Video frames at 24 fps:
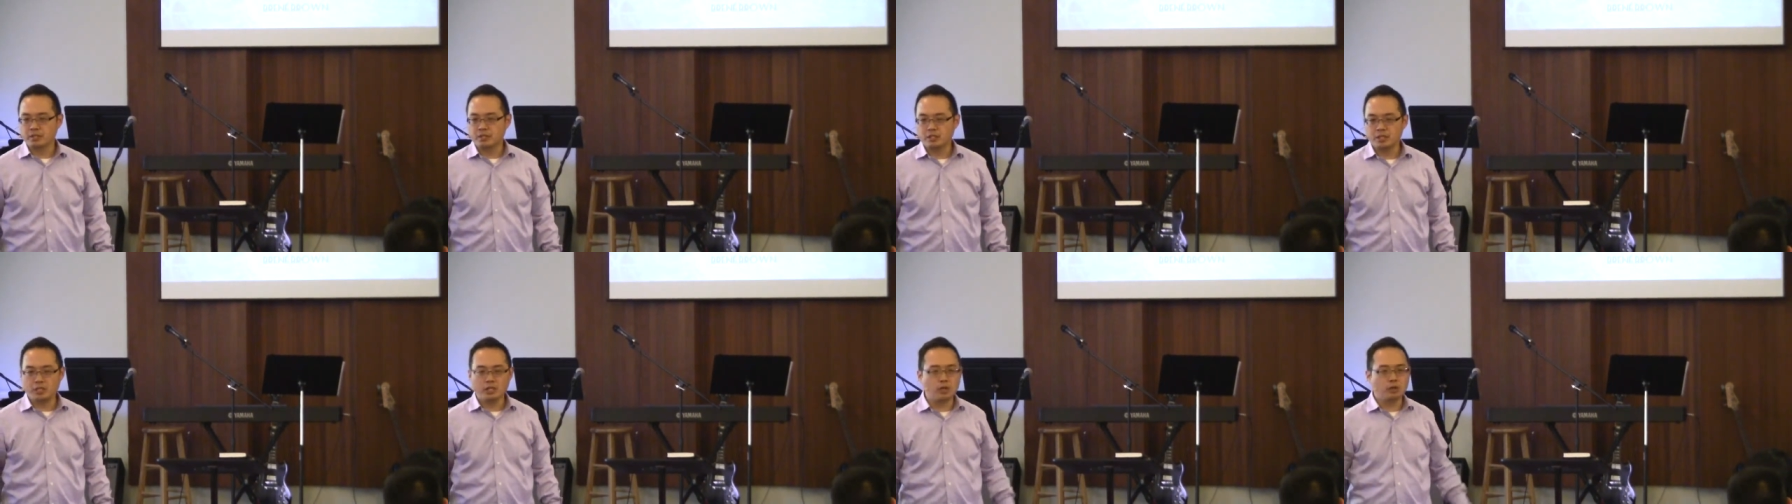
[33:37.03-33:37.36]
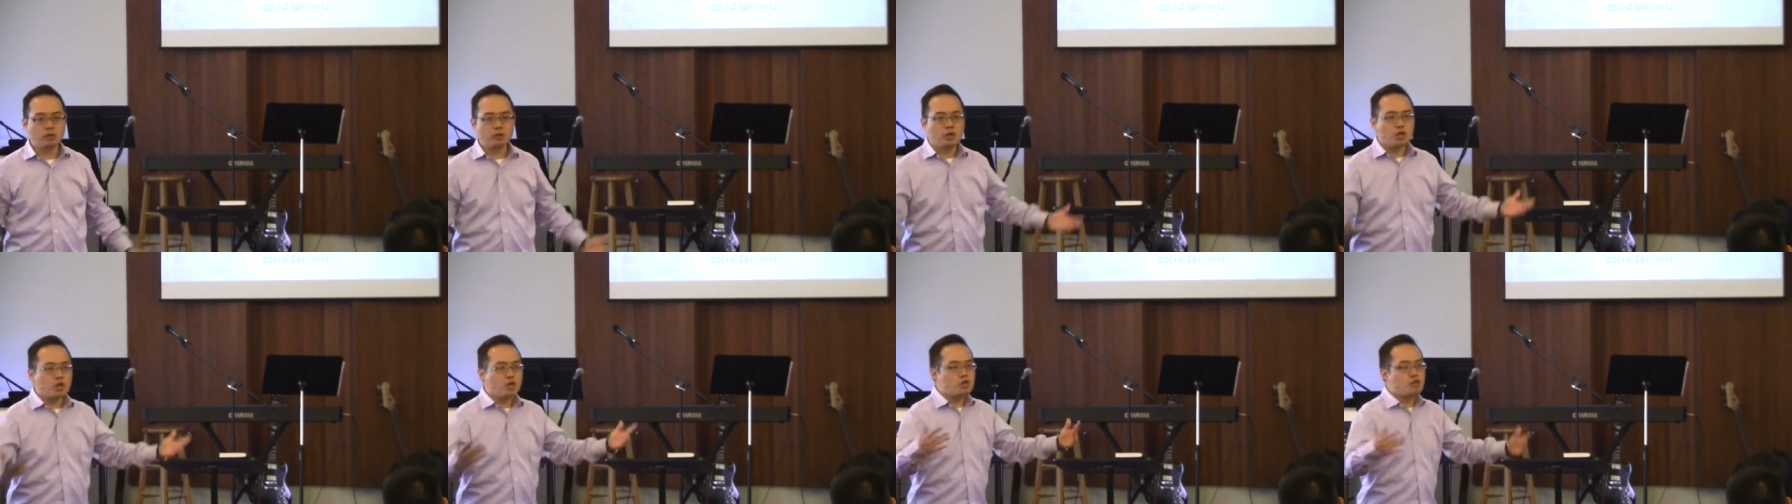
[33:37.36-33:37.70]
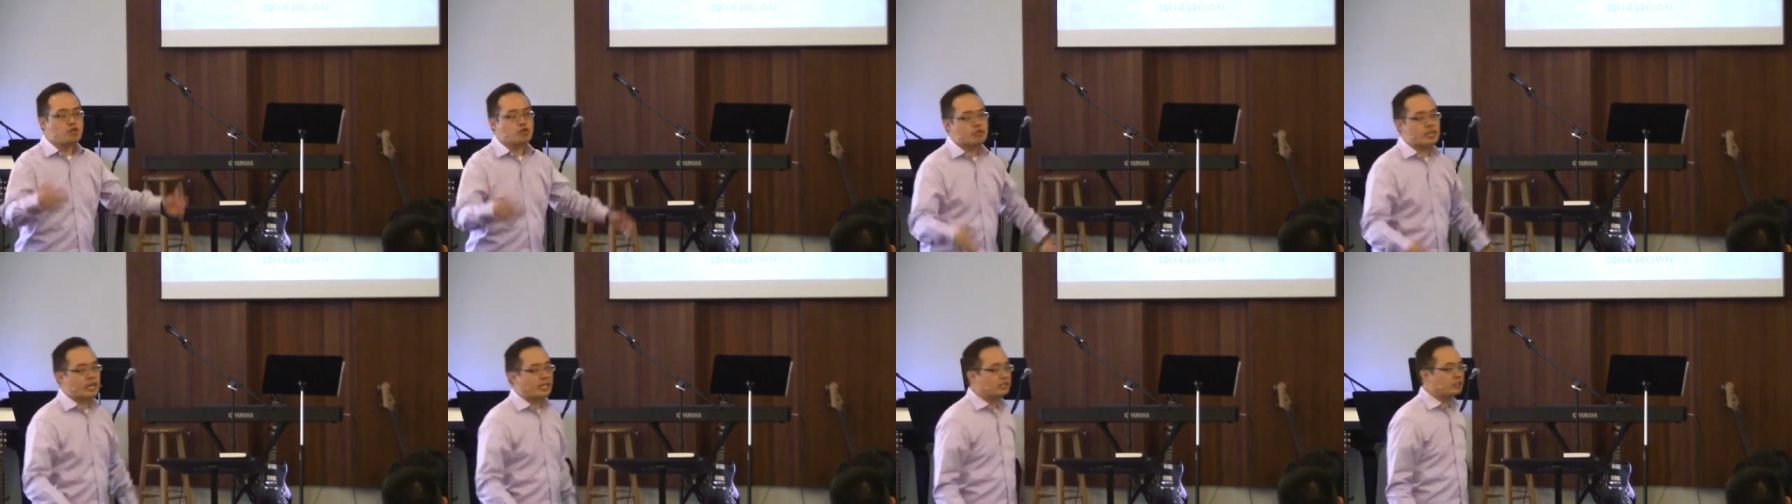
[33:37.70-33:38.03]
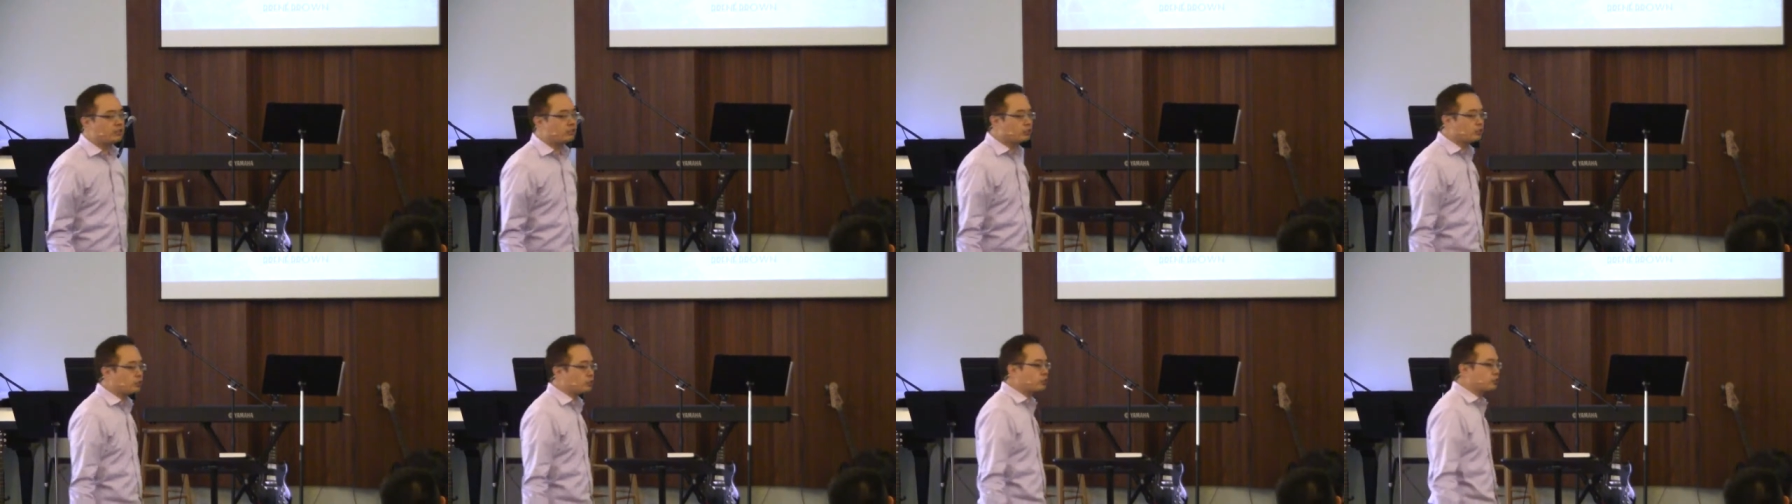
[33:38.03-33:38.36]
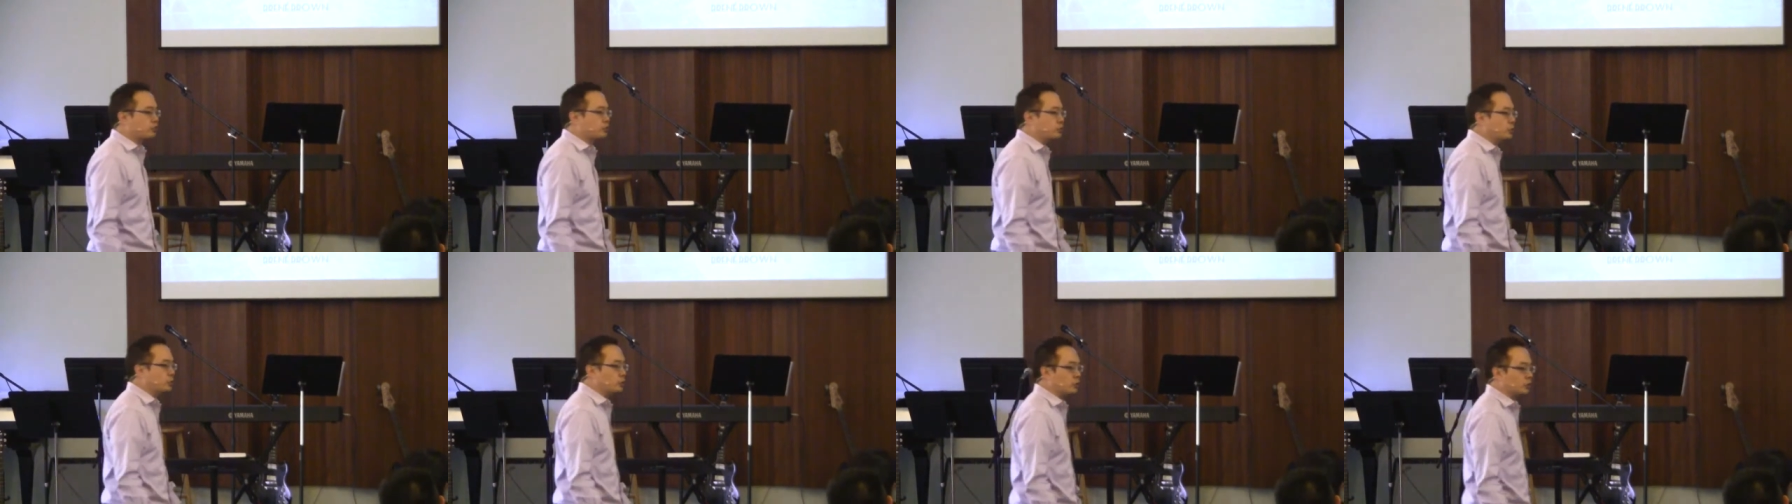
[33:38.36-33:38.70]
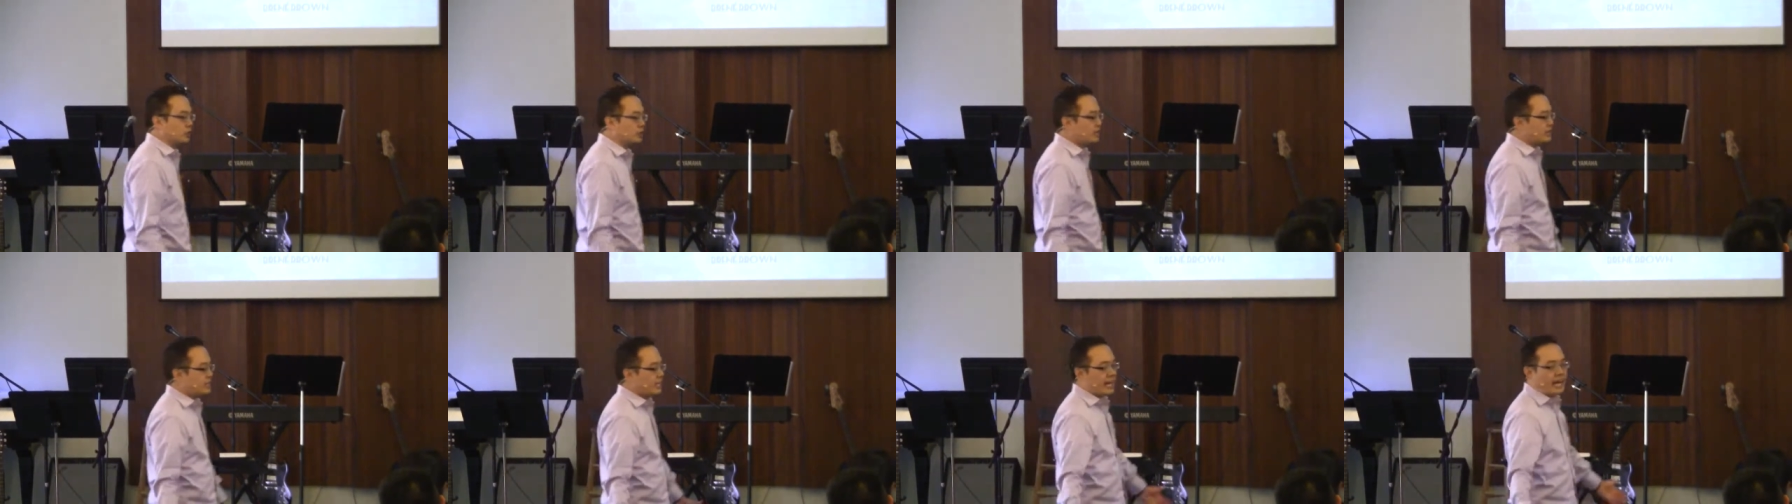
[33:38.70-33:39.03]
You know, you get into a
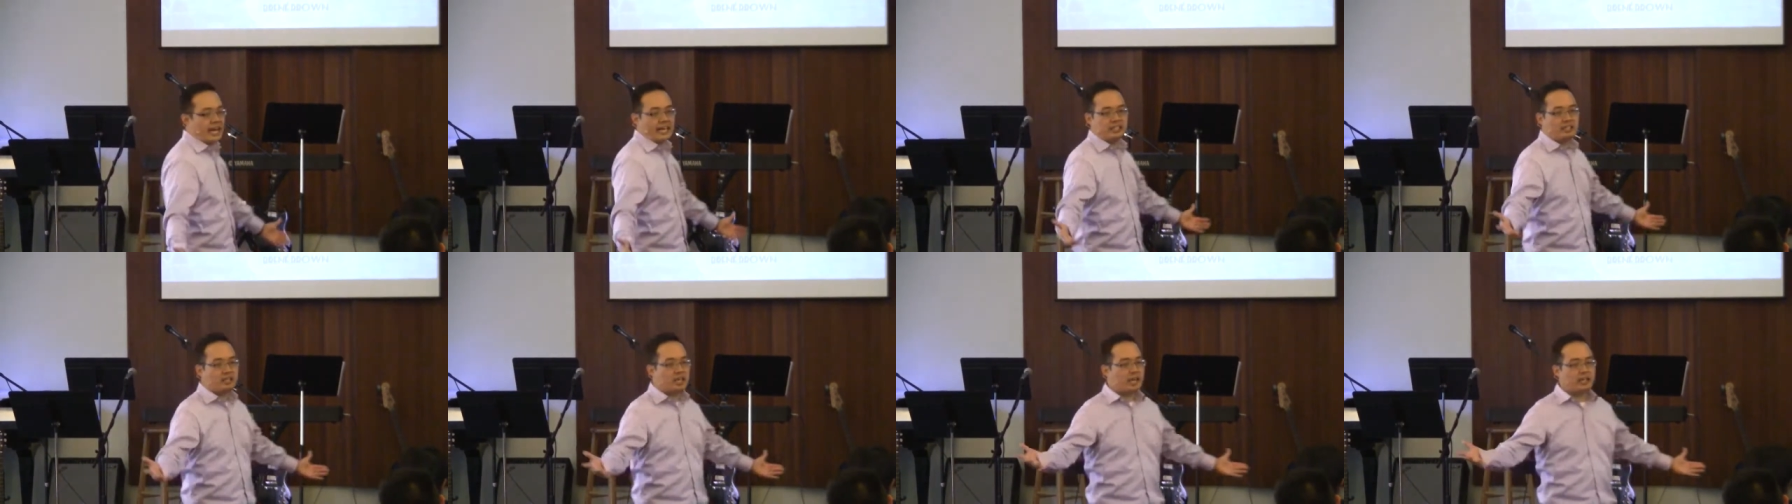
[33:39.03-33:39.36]
school and,